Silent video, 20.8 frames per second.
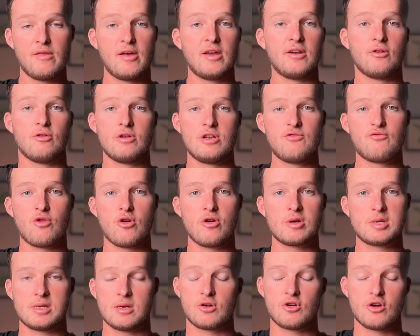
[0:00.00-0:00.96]
that only
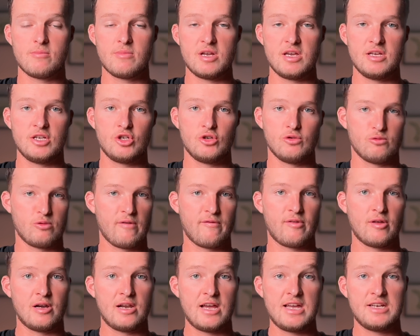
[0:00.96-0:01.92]
works in combination with
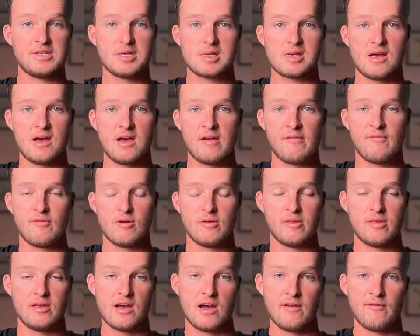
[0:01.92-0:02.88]
the latest iPhone,
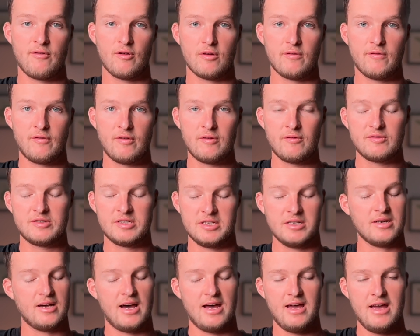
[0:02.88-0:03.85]
the iPhone
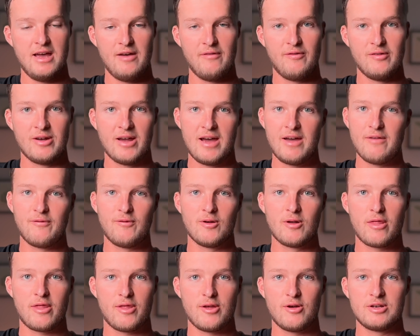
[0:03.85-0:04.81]
15. I have an
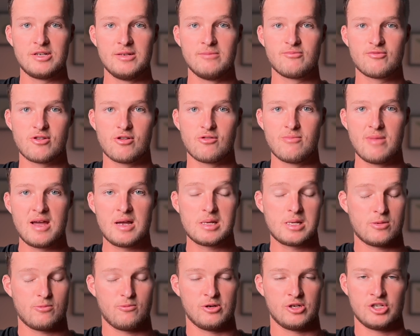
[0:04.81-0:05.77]
iPhone 13 Pro
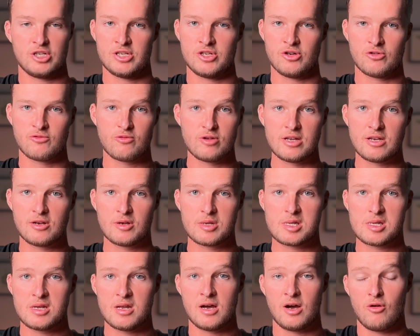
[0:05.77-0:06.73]
Max, which I don't really
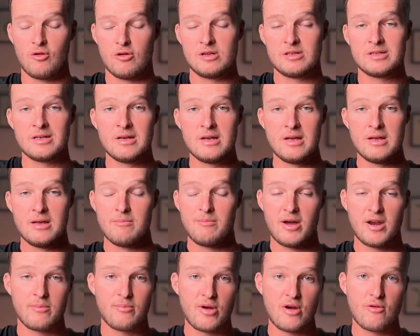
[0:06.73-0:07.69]
consider old,
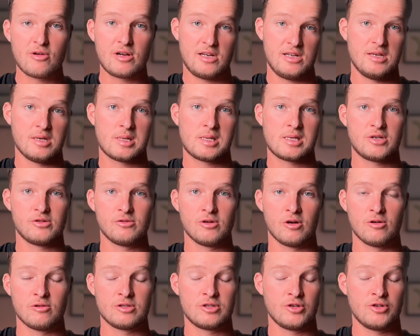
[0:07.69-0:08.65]
but apparently it's too
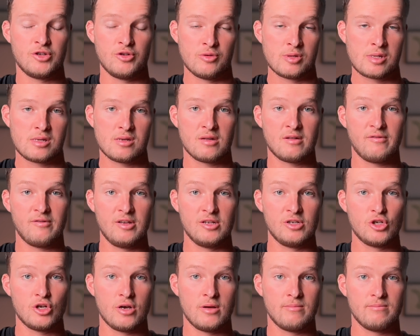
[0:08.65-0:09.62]
old to use this feature.